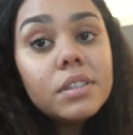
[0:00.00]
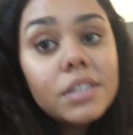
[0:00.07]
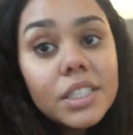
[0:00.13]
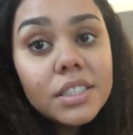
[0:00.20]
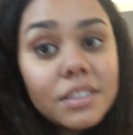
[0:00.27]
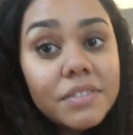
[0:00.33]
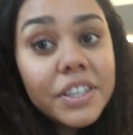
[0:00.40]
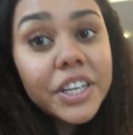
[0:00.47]
This
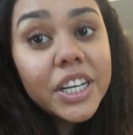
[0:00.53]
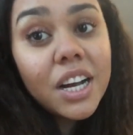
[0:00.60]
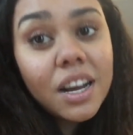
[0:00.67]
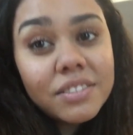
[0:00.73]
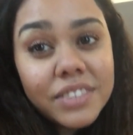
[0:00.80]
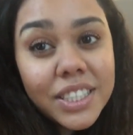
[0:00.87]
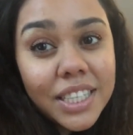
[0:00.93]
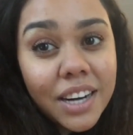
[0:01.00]
is a very
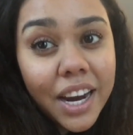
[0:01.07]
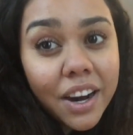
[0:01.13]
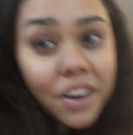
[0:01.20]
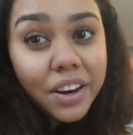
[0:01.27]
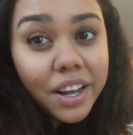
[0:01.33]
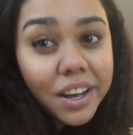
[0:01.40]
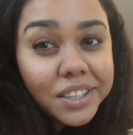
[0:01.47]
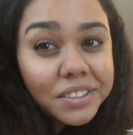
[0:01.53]
coveted
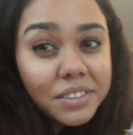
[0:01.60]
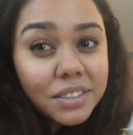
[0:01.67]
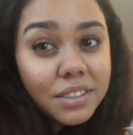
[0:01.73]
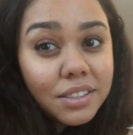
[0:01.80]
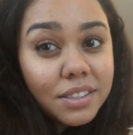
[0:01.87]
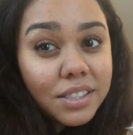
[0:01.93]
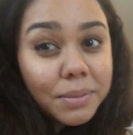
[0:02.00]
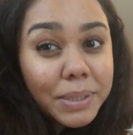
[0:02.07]
area
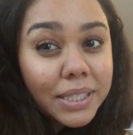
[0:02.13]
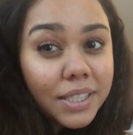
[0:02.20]
to be